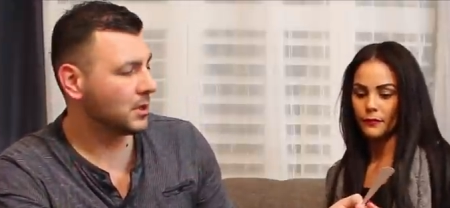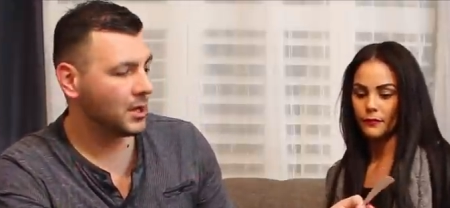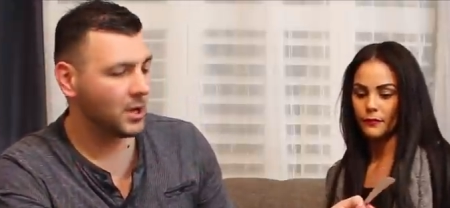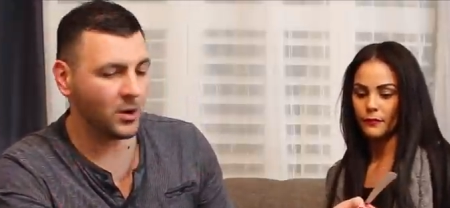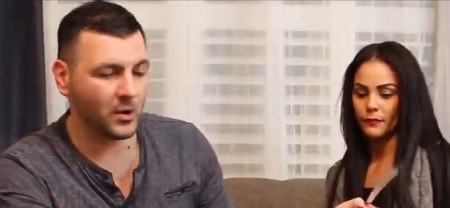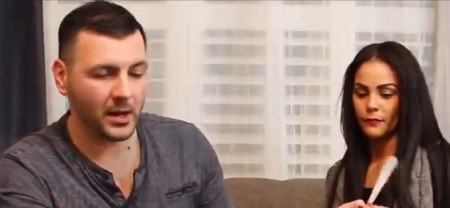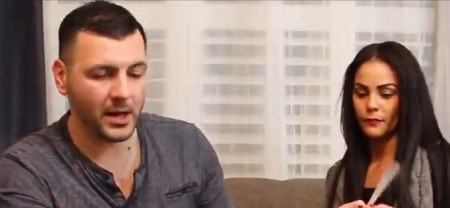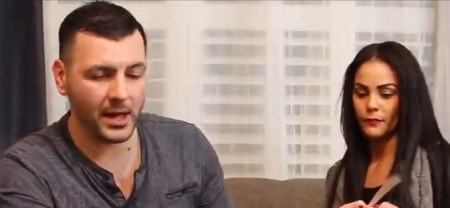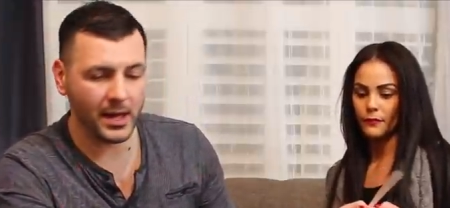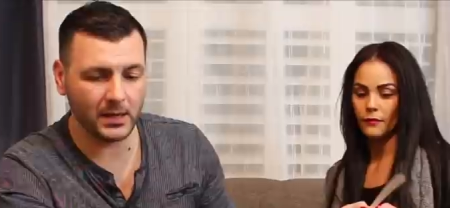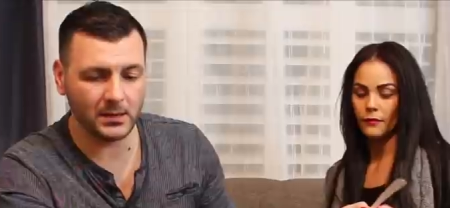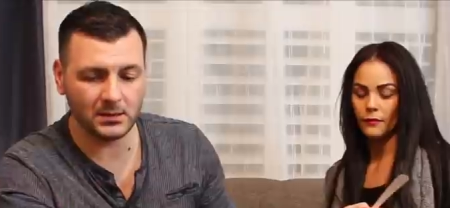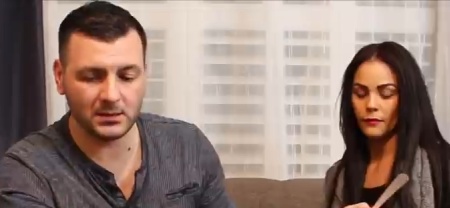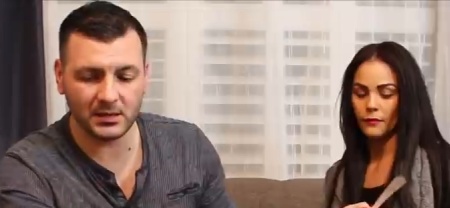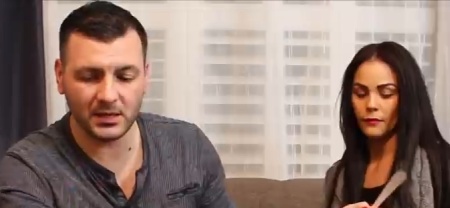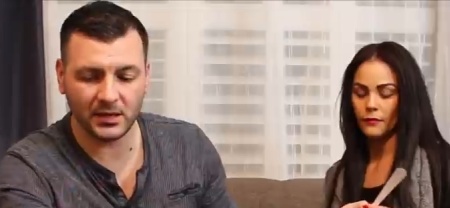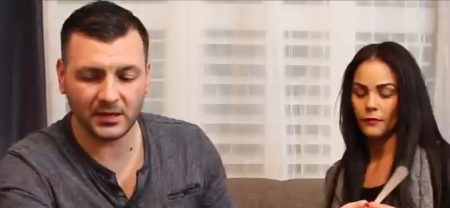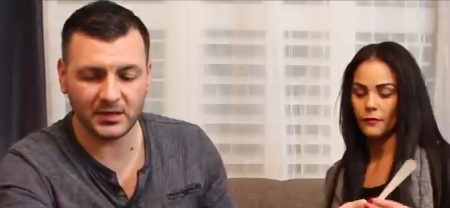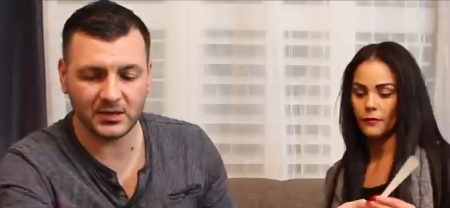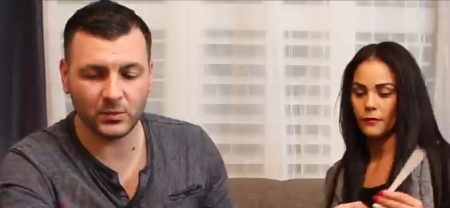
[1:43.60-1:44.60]
Speaker 1: Go ahead,
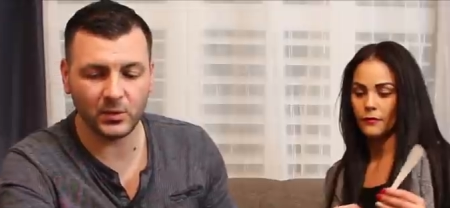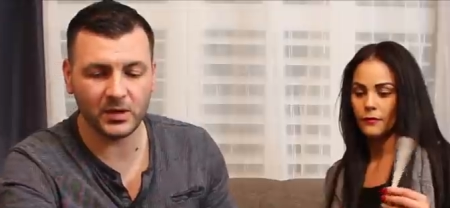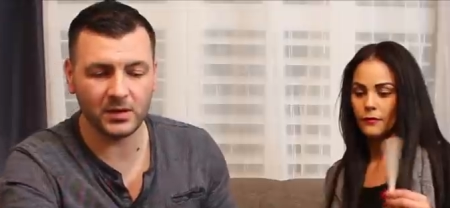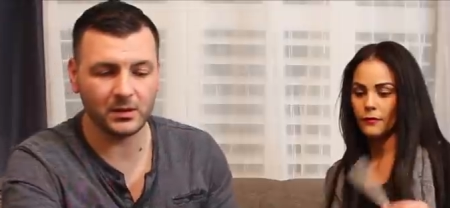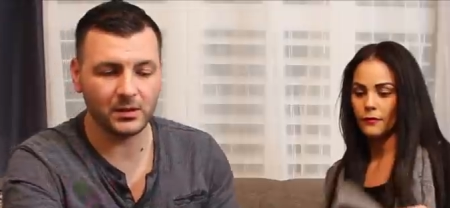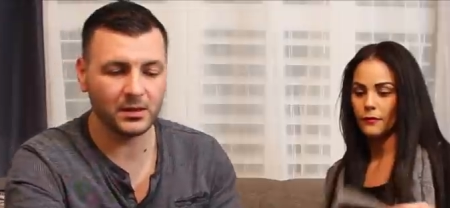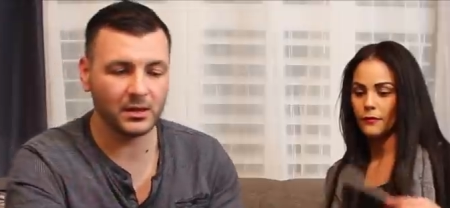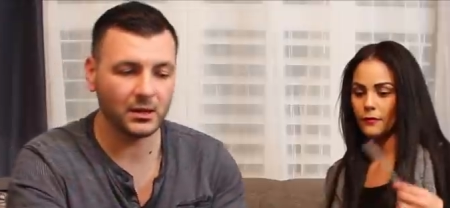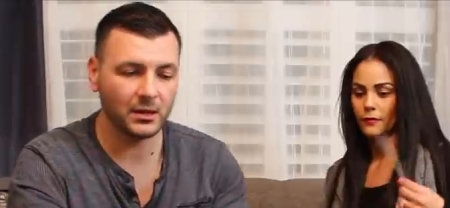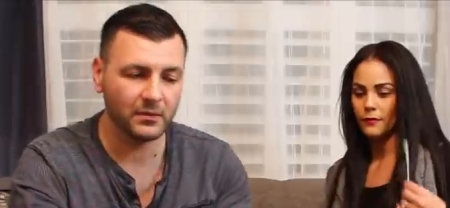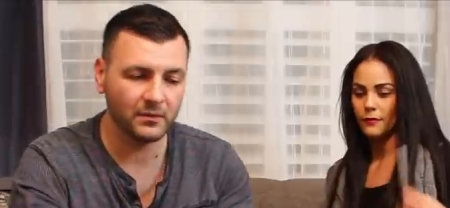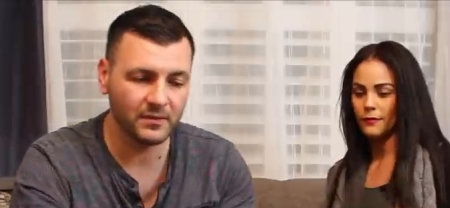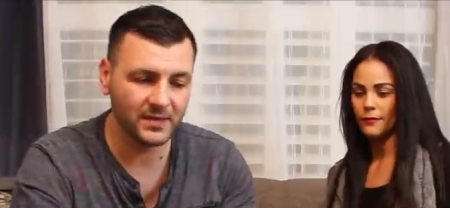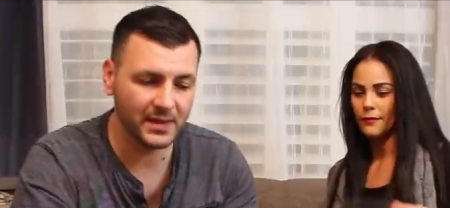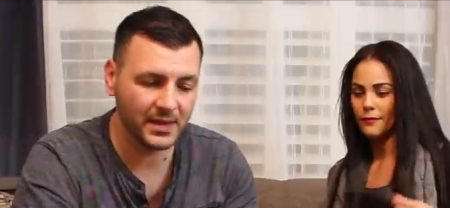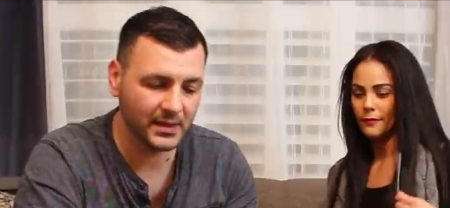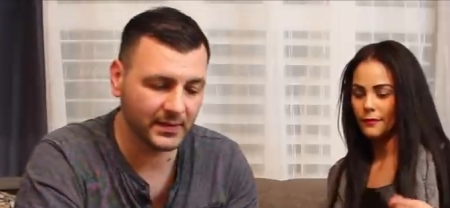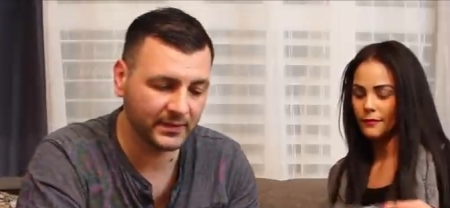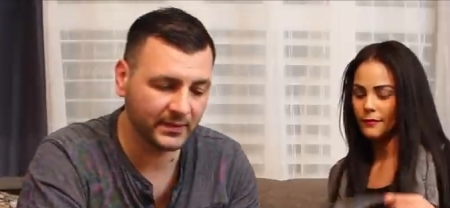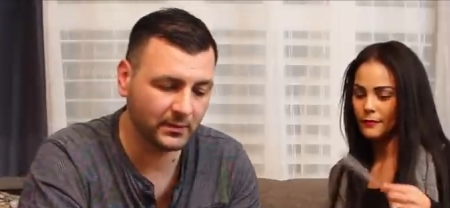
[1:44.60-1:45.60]
tell us what you think of
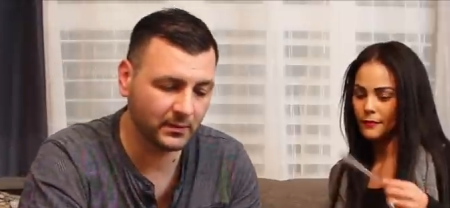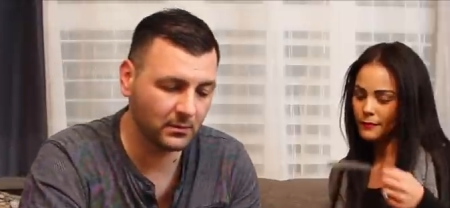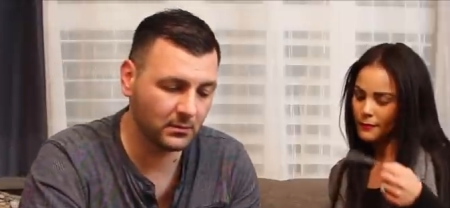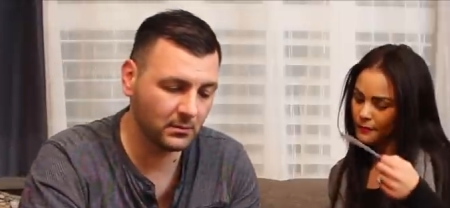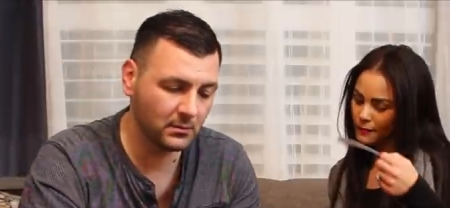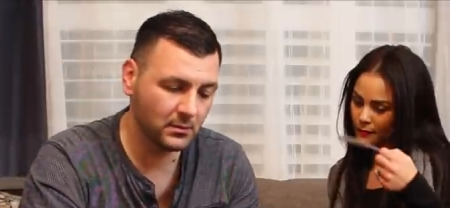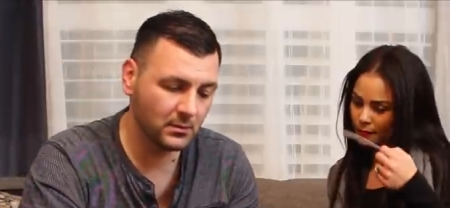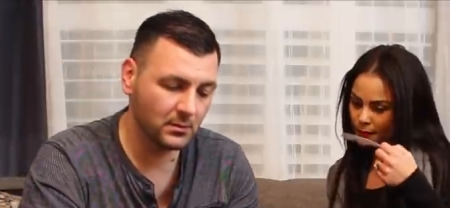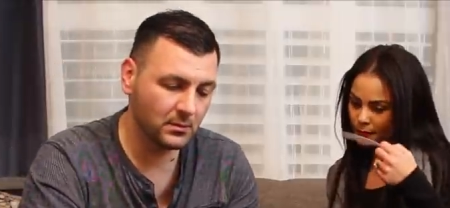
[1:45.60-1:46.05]
this.